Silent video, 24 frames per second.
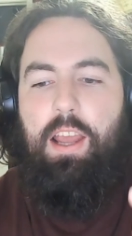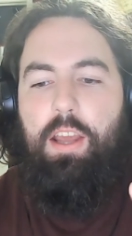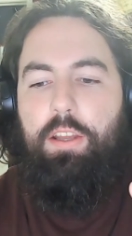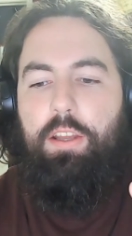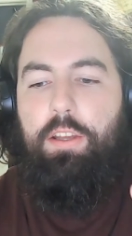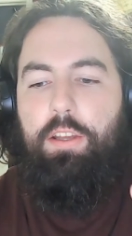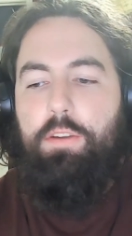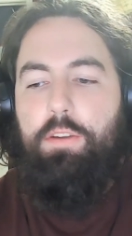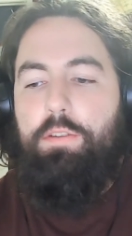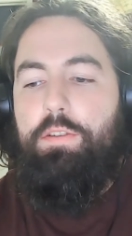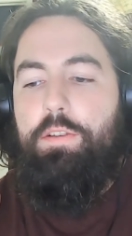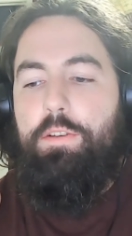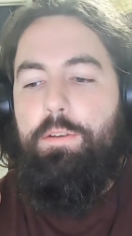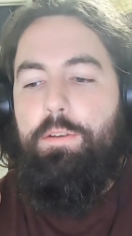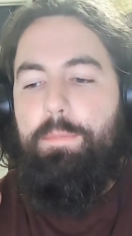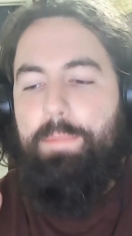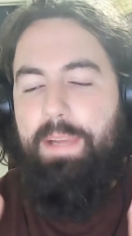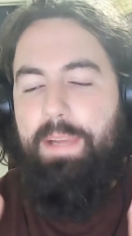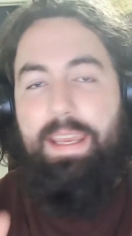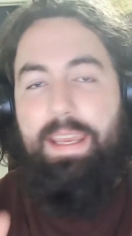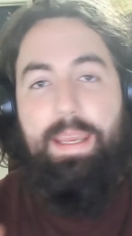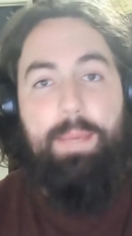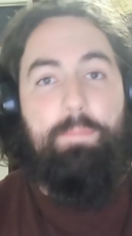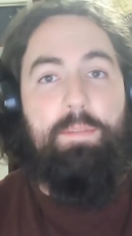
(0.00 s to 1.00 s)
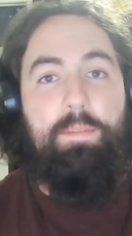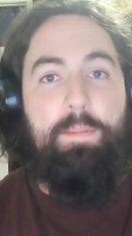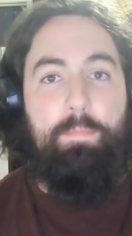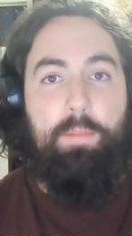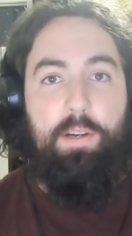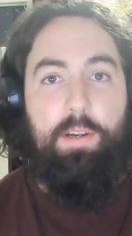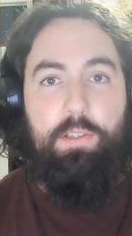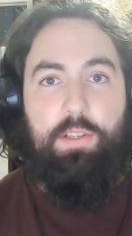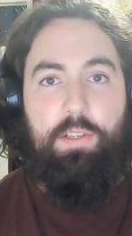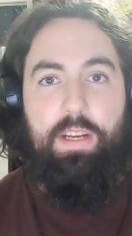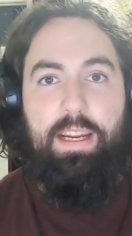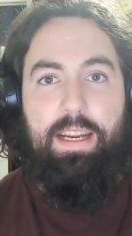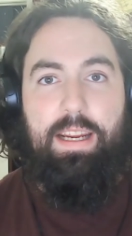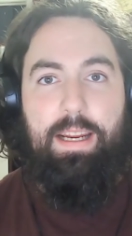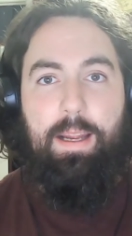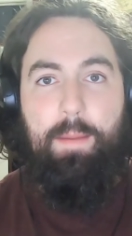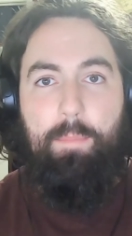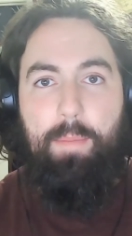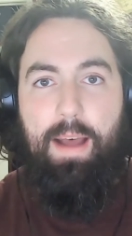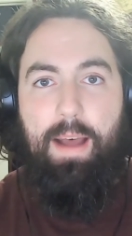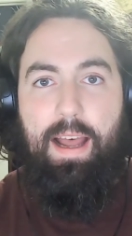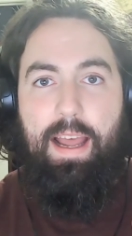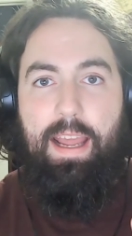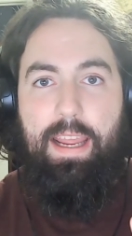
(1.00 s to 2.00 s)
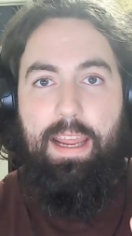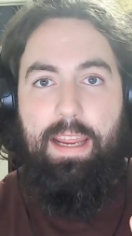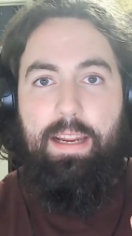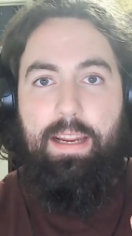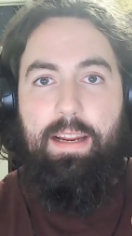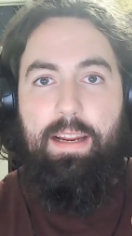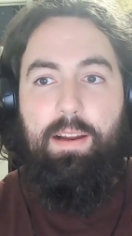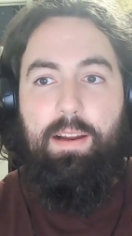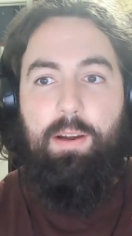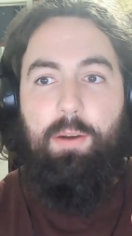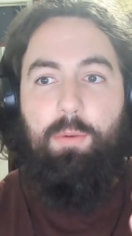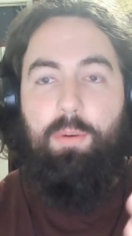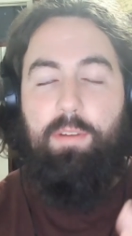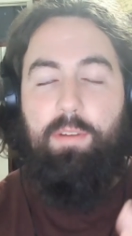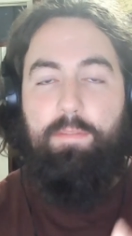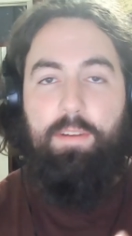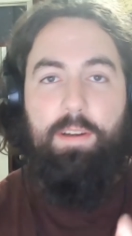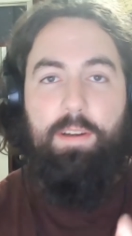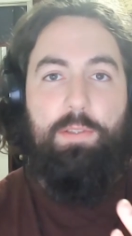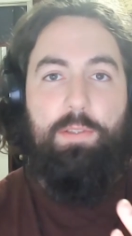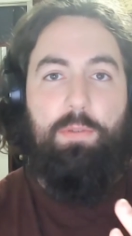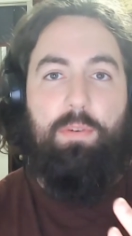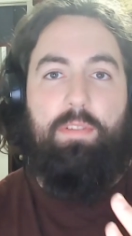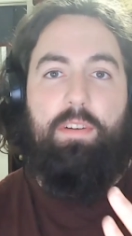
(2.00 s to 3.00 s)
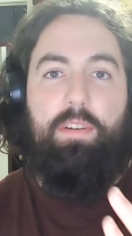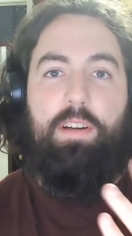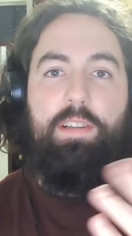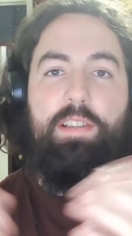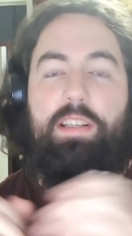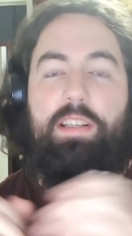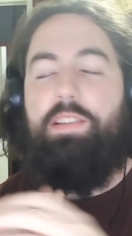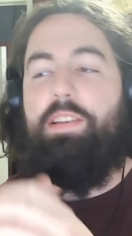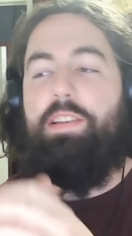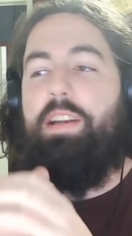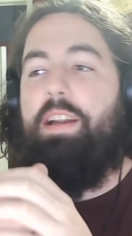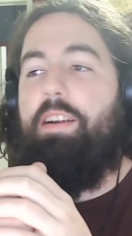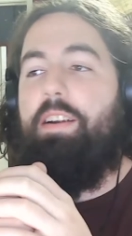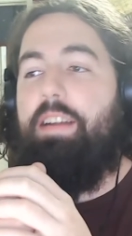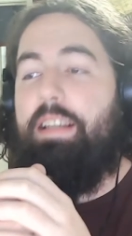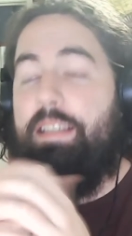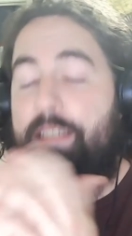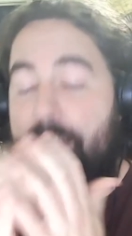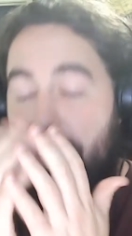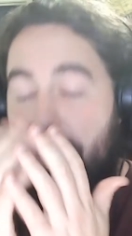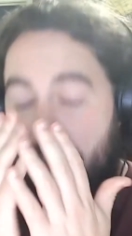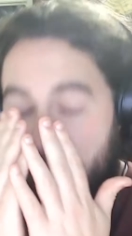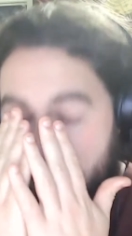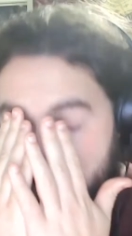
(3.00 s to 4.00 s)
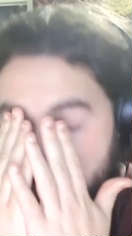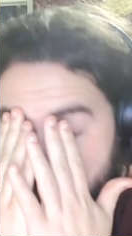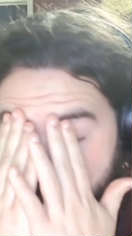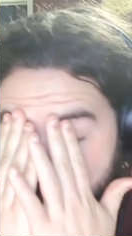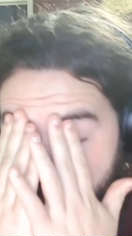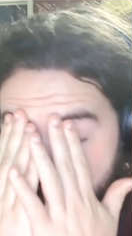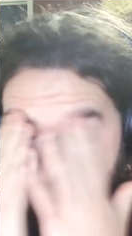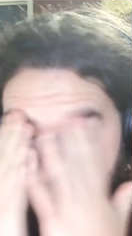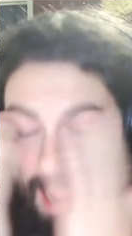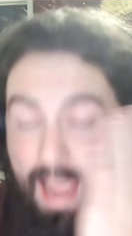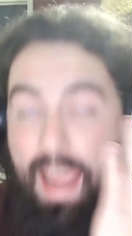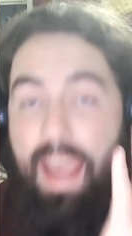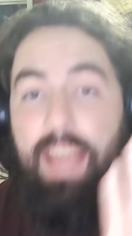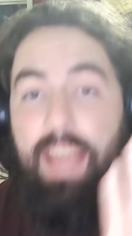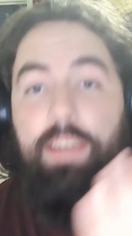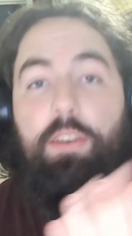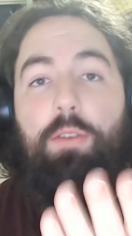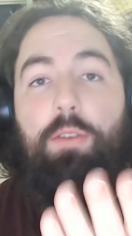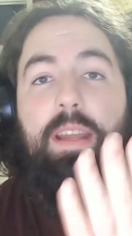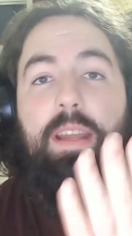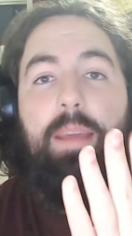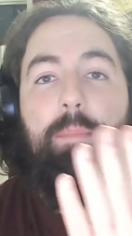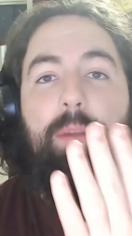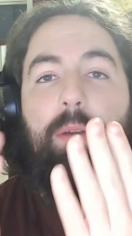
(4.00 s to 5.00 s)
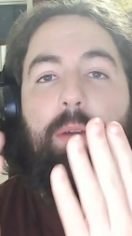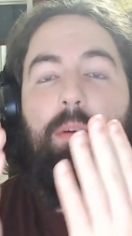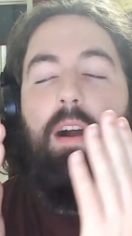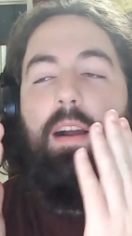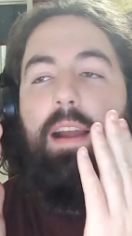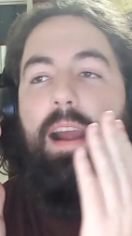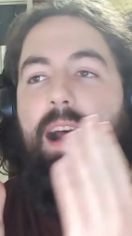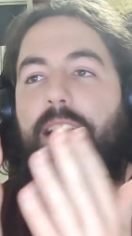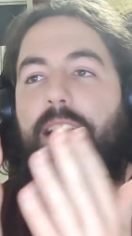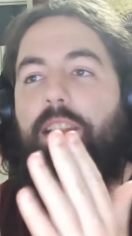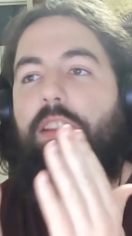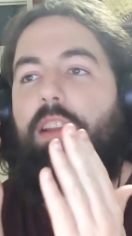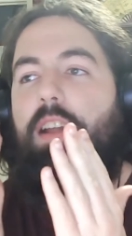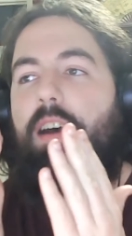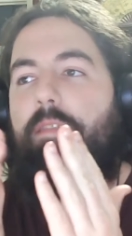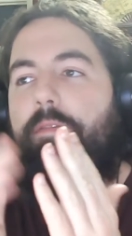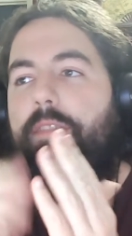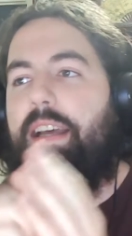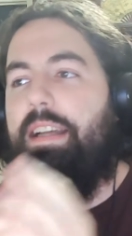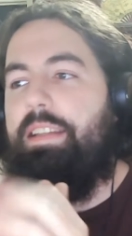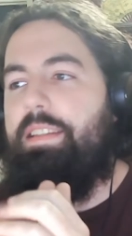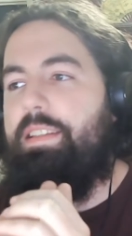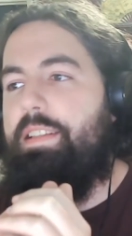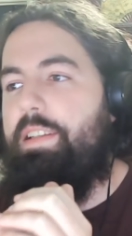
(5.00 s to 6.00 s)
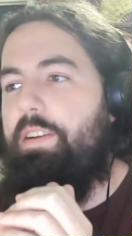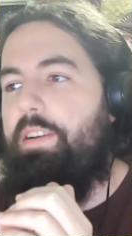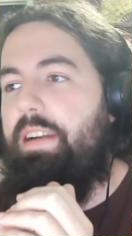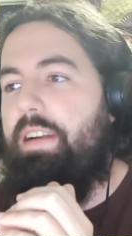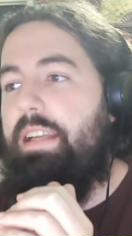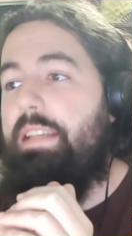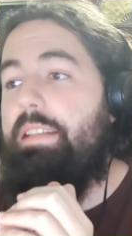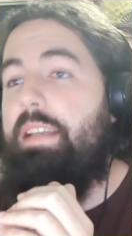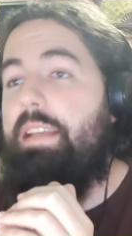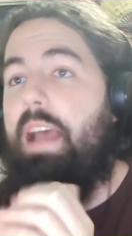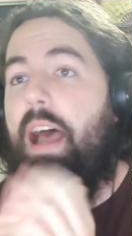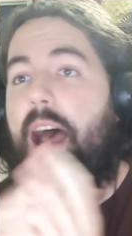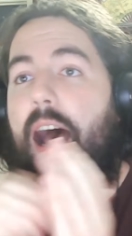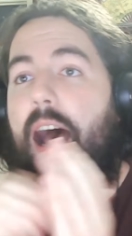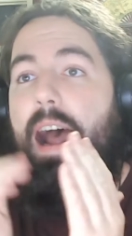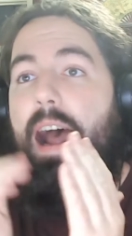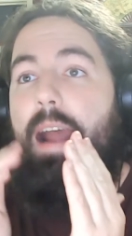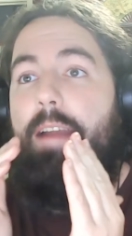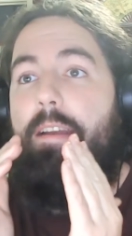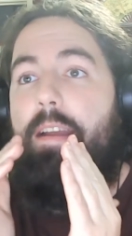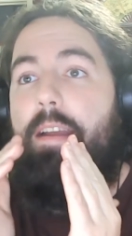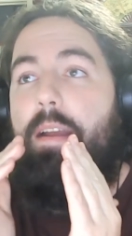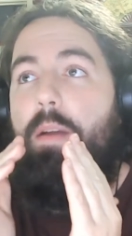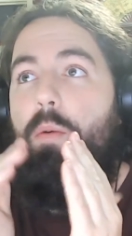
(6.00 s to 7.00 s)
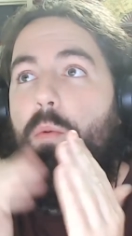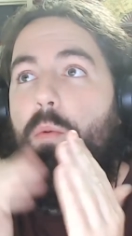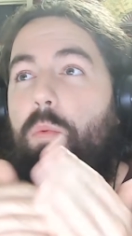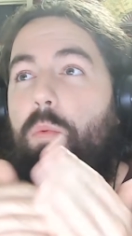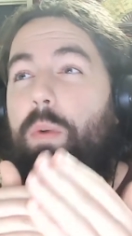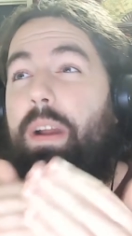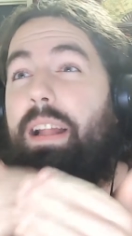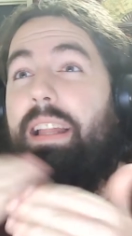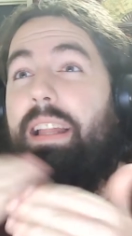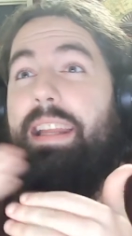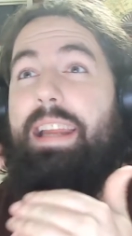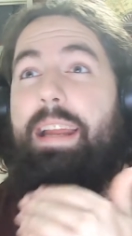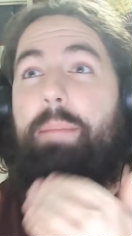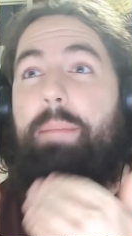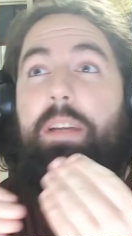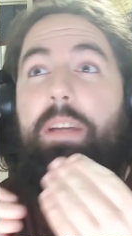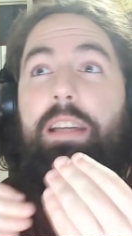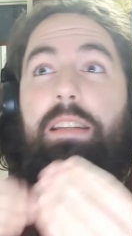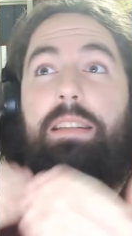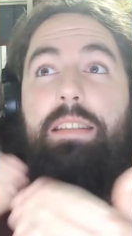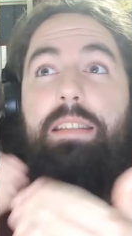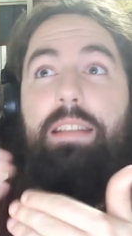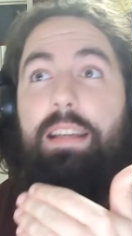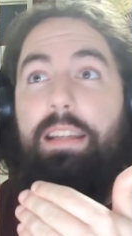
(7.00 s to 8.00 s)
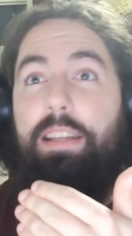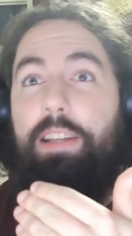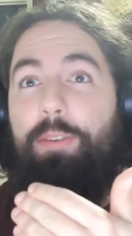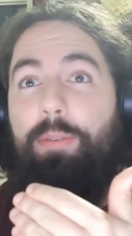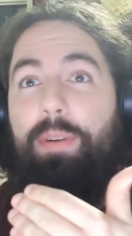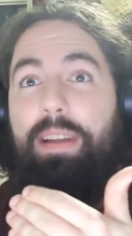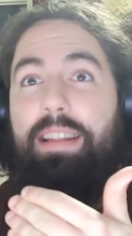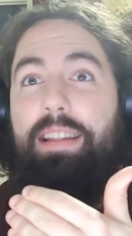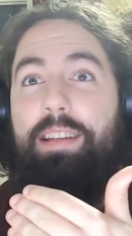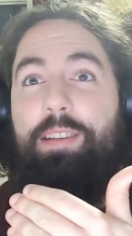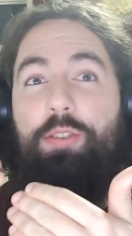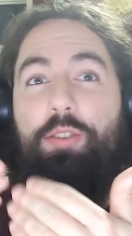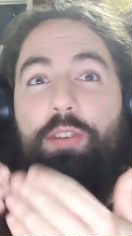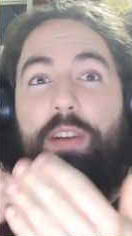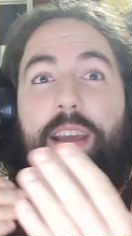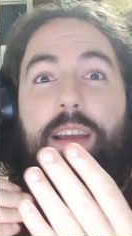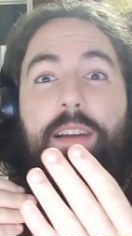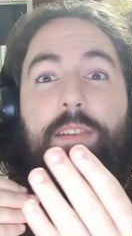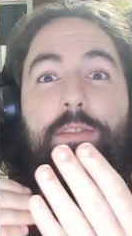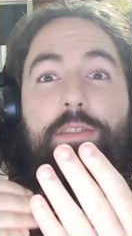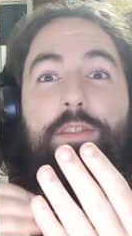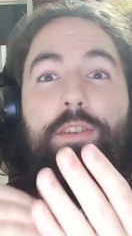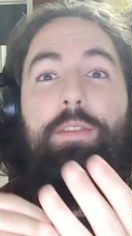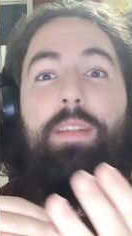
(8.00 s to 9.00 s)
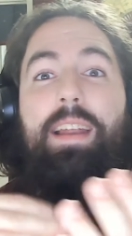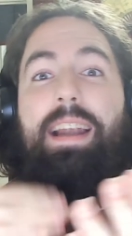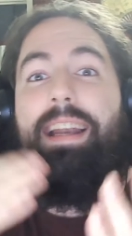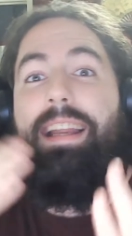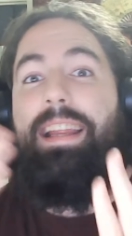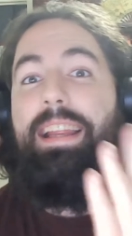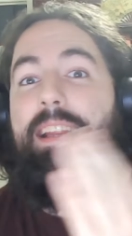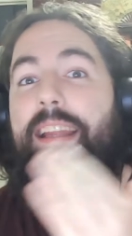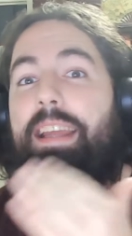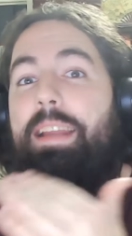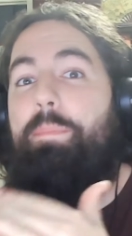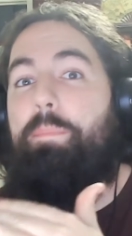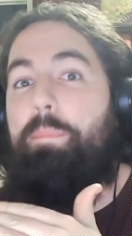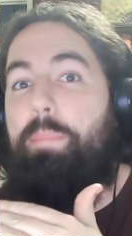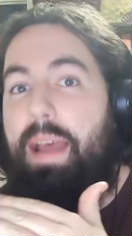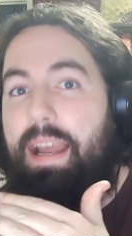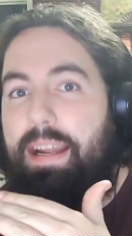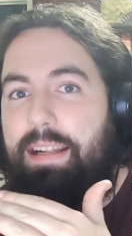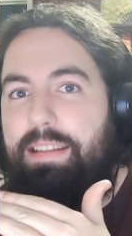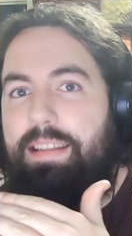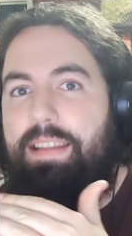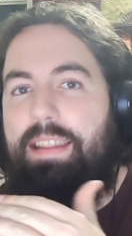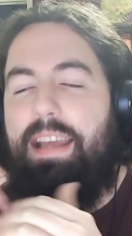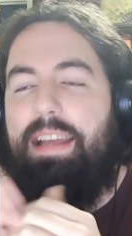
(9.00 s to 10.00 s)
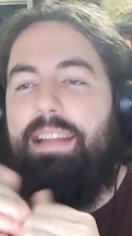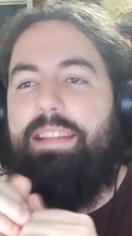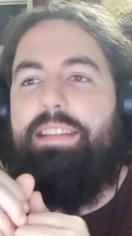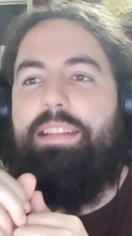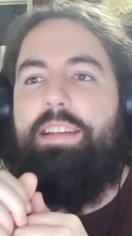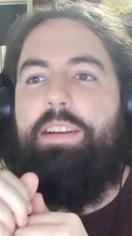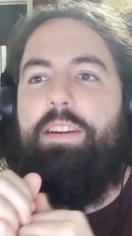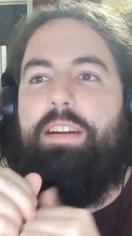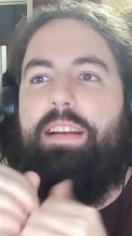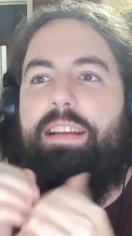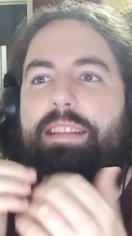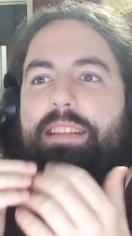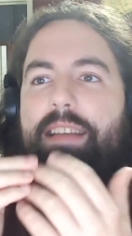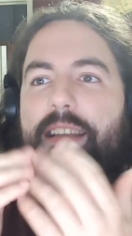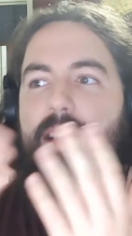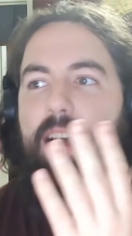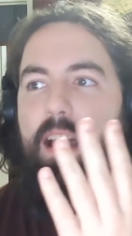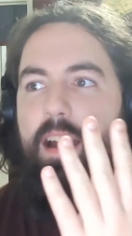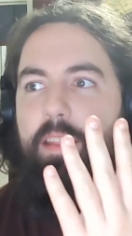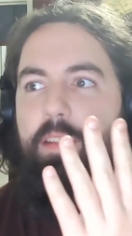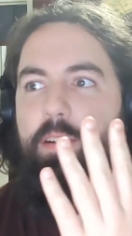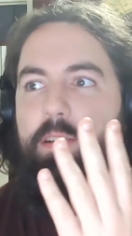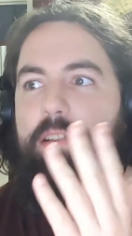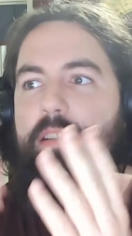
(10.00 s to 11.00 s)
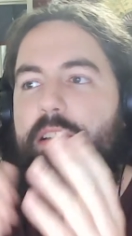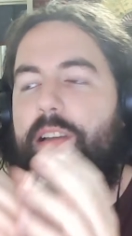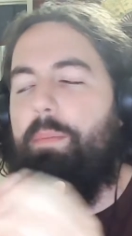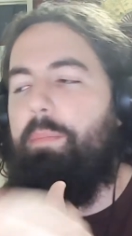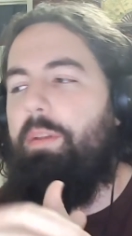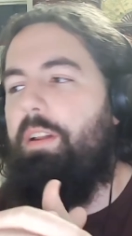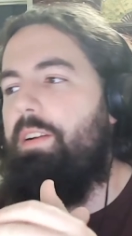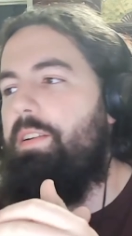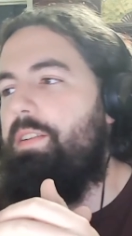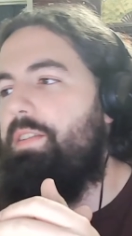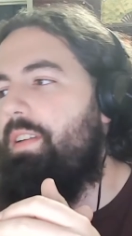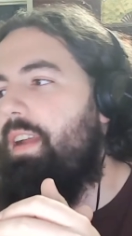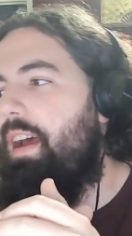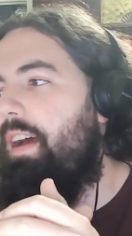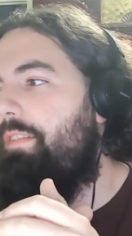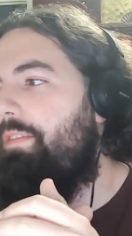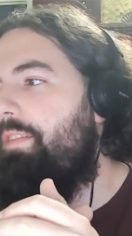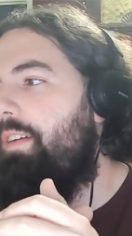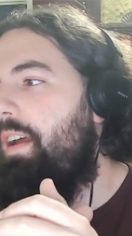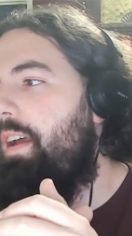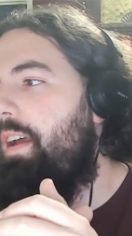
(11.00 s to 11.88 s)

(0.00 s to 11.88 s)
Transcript: YouTube keeps pushing my Reverse Reverse Engineering series. And don't get me wrong, I love that series. I really am continuing this channel so that I can get back to that series and other similar stuff.